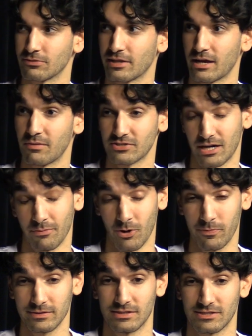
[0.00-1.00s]
with linemen, and I'm
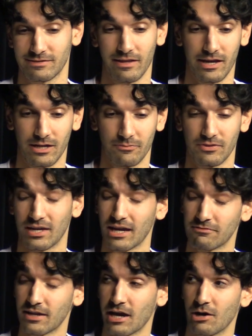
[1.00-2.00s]
hoping this lineup that they
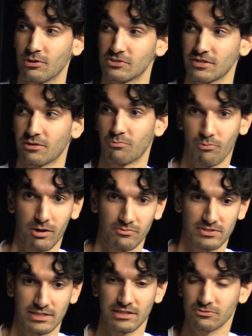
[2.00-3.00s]
have now is like
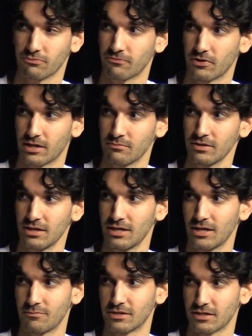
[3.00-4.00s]
what sticks for him
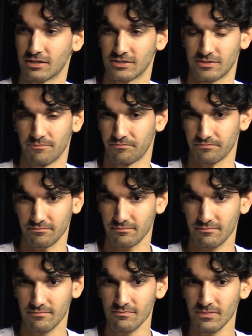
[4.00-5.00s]
because
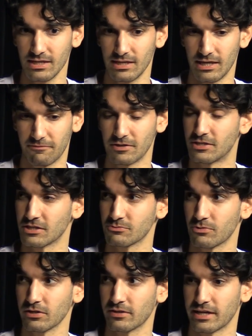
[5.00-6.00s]
if it
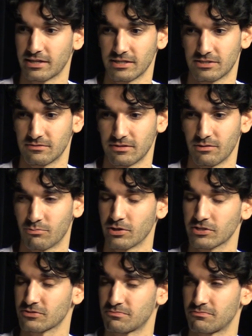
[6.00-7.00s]
does work, like it's it
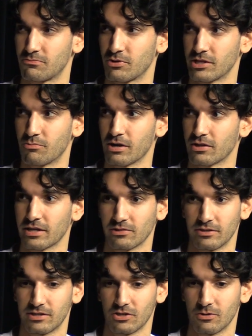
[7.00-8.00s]
works really well. Like
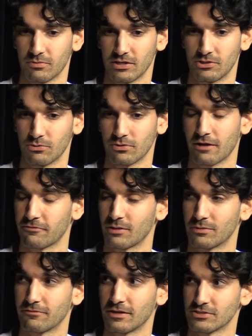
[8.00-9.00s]
Lindholm can do a lot for
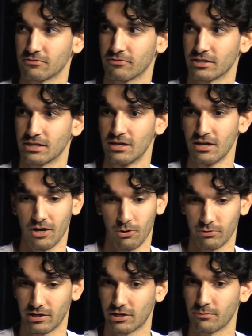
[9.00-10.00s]
them defensively. Yeah,
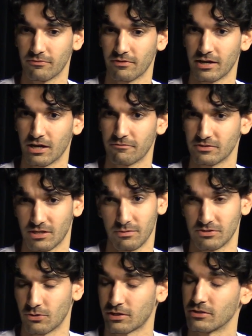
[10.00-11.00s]
Hoglander can provide offense. I
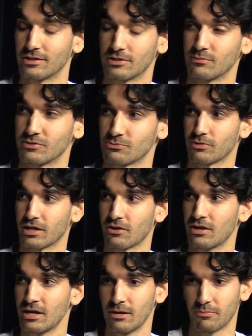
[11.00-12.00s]
mean, so can Lindholm
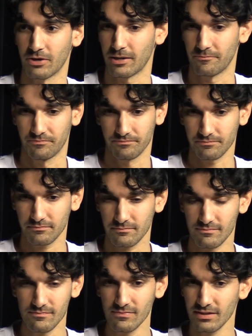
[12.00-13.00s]
well. But
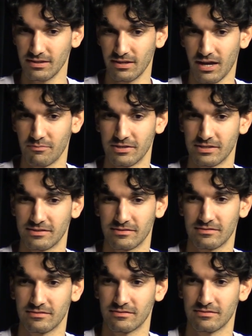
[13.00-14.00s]
I
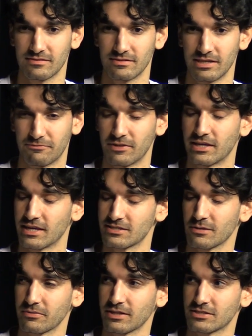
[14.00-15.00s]
mean, if they get
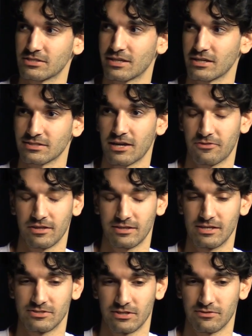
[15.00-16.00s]
something that sticks, I think
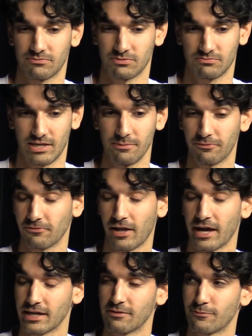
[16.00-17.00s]
he's gonna keep
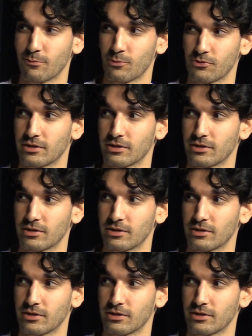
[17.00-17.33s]
flying even more